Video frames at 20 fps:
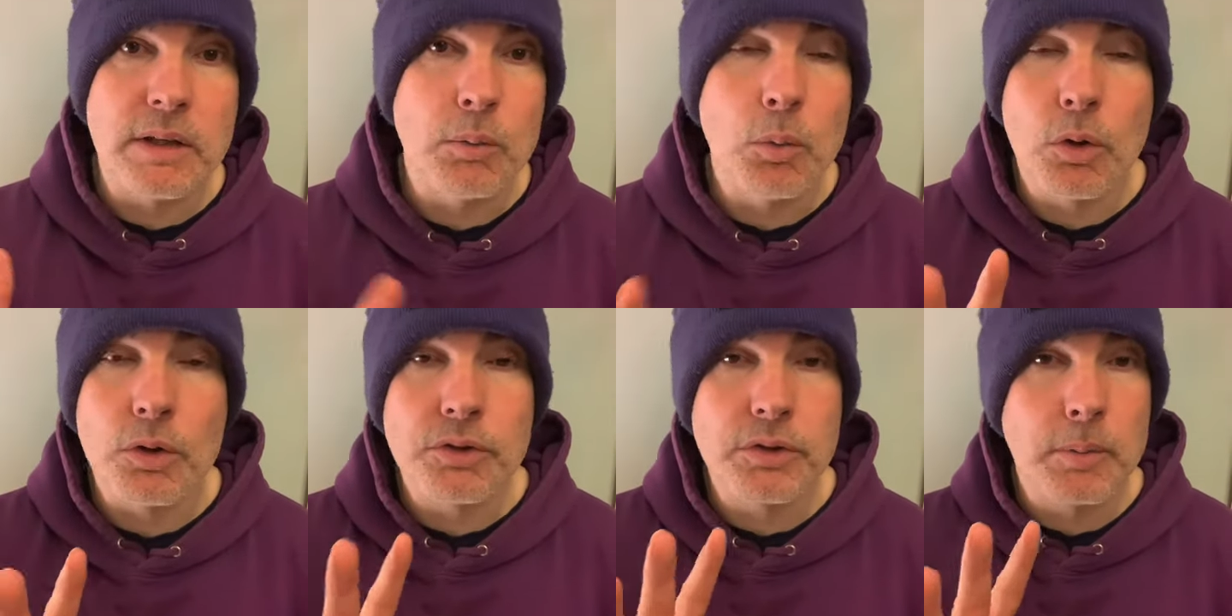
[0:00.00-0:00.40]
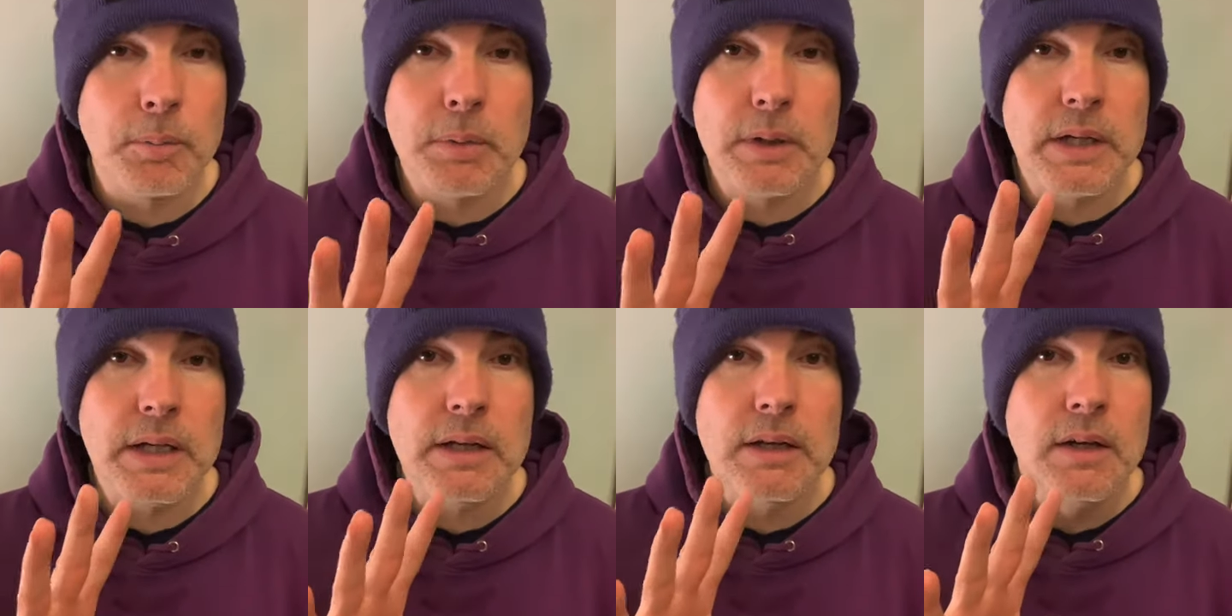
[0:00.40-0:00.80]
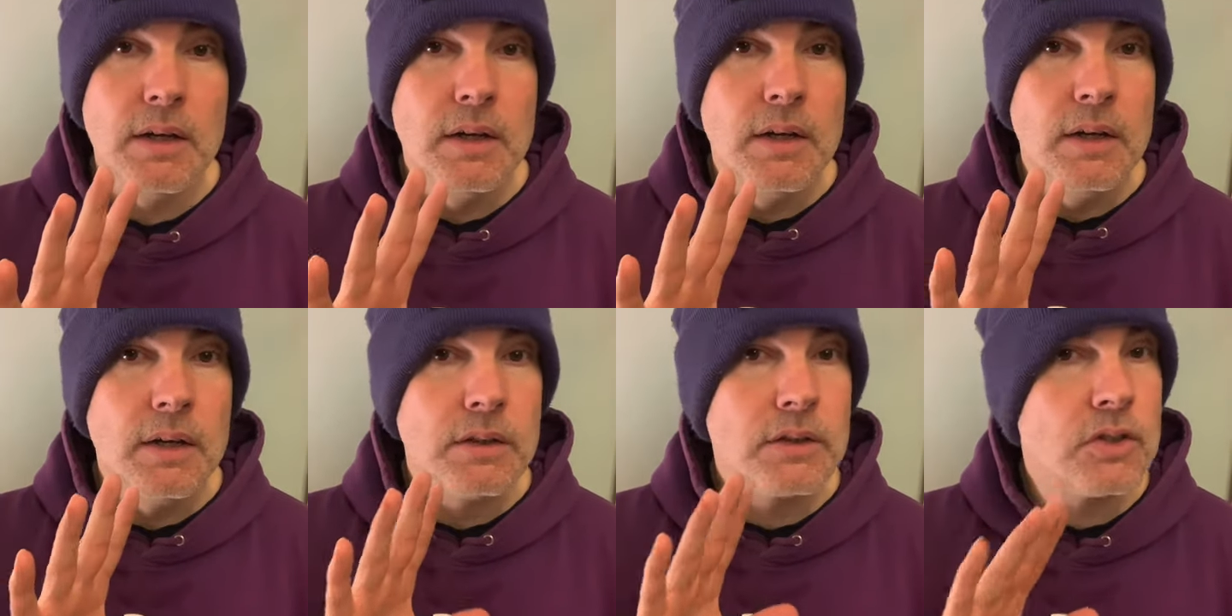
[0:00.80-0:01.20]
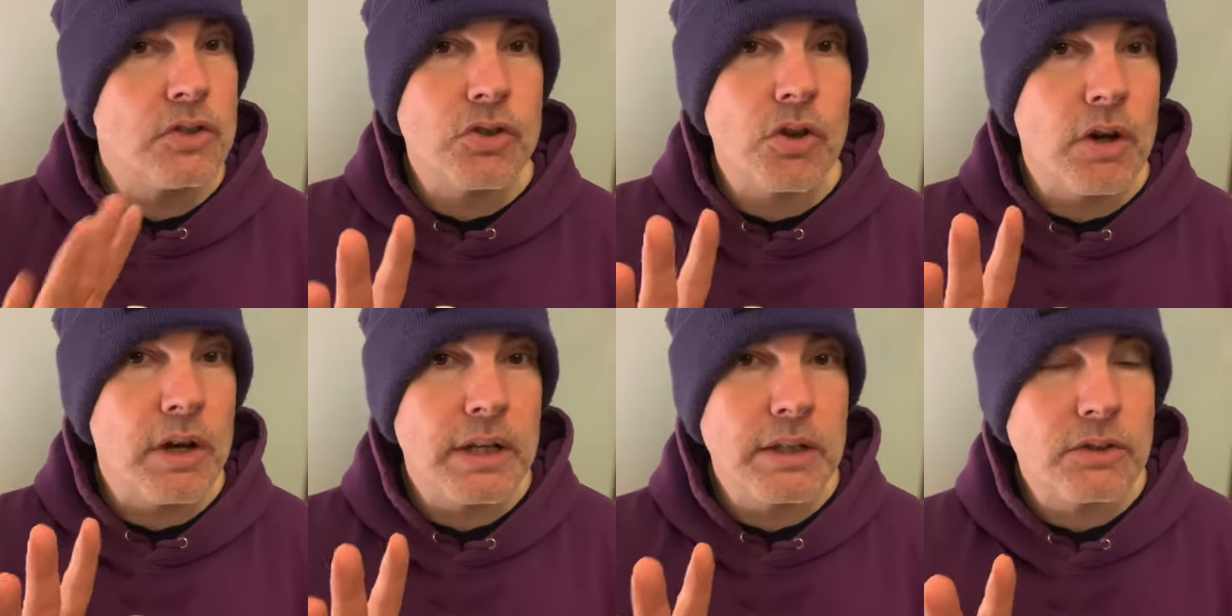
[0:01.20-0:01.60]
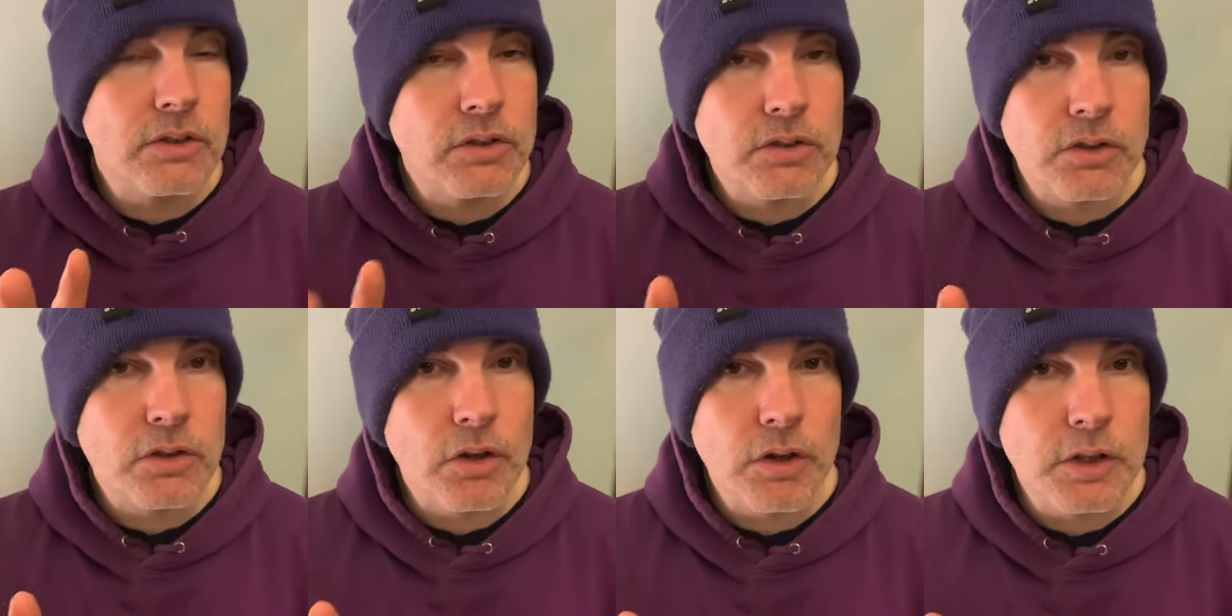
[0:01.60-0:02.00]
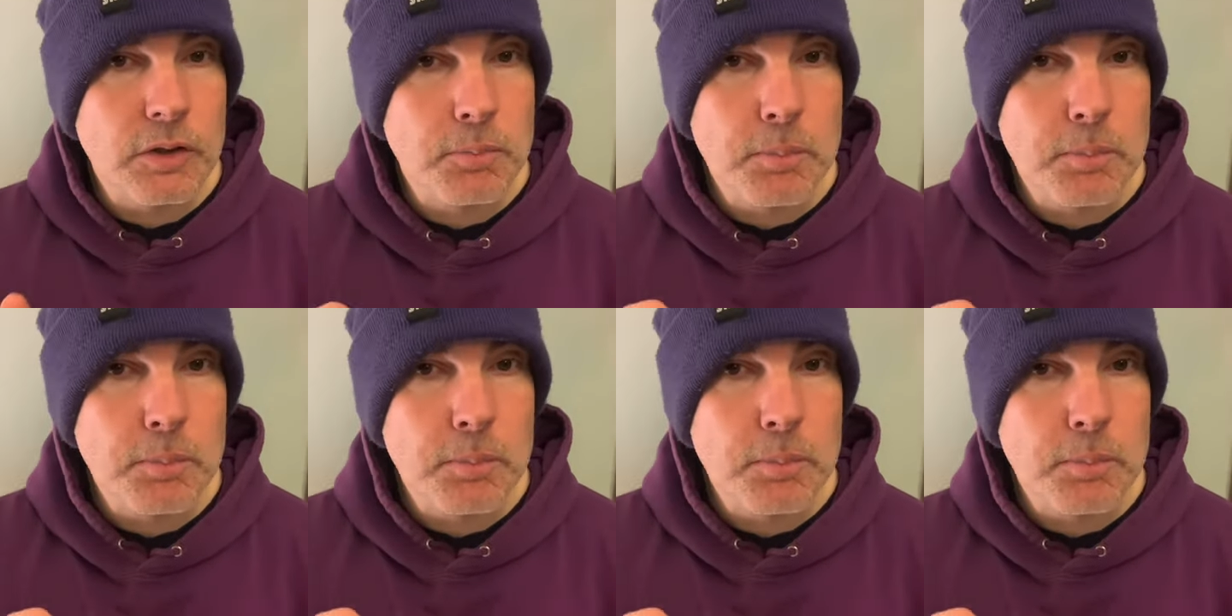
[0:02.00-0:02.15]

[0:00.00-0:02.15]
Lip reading: What somebody designs as a nice